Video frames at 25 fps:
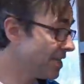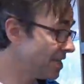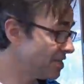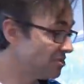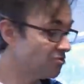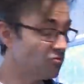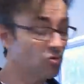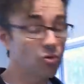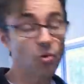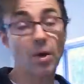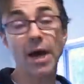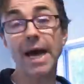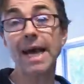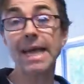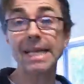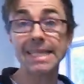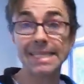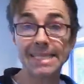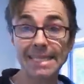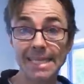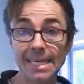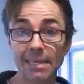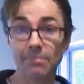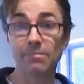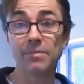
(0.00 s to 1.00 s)
These are all
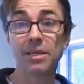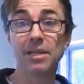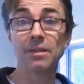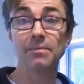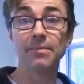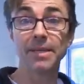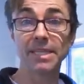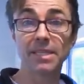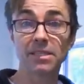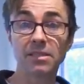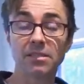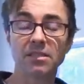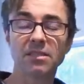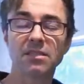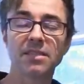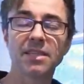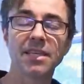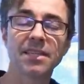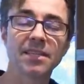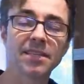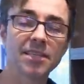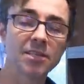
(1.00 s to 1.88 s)
18 millimeters thick,